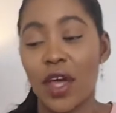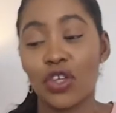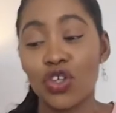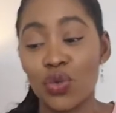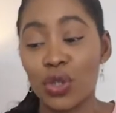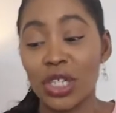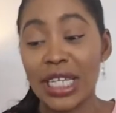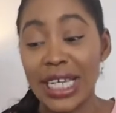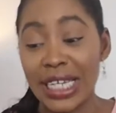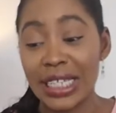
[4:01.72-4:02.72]
that you would
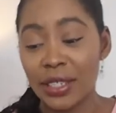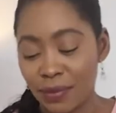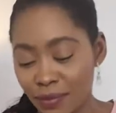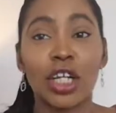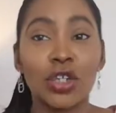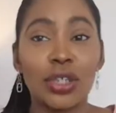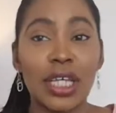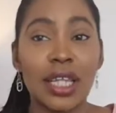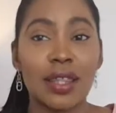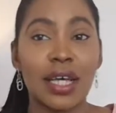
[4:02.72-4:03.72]
need,
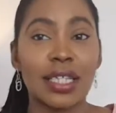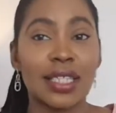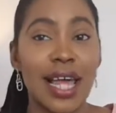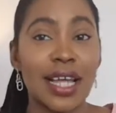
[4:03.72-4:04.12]
including things